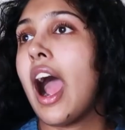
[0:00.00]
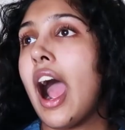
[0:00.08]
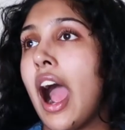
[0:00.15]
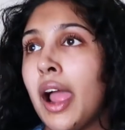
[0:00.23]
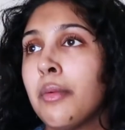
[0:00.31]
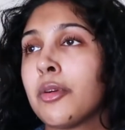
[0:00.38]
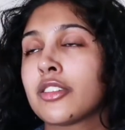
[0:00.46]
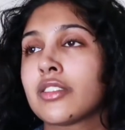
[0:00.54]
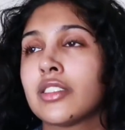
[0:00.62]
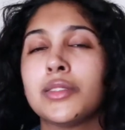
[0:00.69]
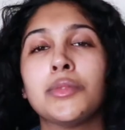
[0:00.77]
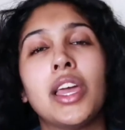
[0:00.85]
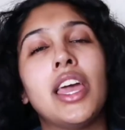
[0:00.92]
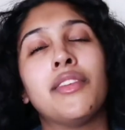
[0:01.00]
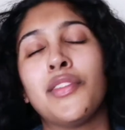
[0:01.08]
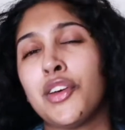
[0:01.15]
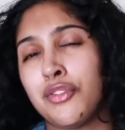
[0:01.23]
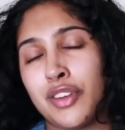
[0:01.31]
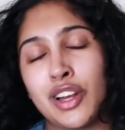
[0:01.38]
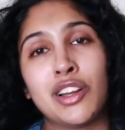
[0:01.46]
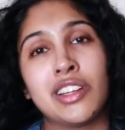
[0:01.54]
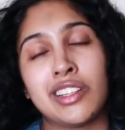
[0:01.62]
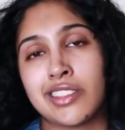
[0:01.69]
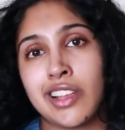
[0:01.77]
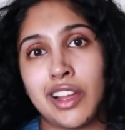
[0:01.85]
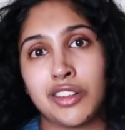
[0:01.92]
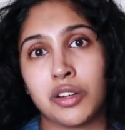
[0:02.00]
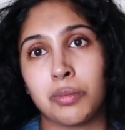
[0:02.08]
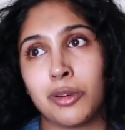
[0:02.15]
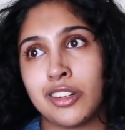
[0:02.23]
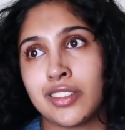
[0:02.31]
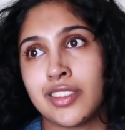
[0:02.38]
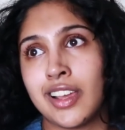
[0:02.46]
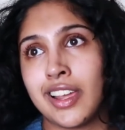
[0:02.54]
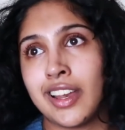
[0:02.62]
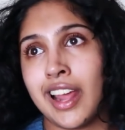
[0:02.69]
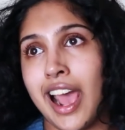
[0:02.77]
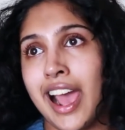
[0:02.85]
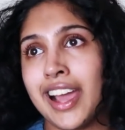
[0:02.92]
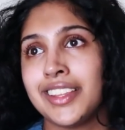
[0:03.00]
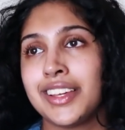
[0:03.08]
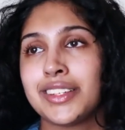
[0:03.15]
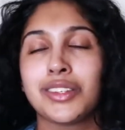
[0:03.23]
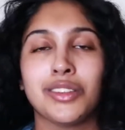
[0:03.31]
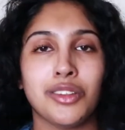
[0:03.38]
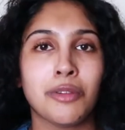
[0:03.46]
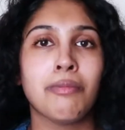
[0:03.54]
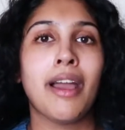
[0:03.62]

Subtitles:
I personally am a very nostalgic person. I like to look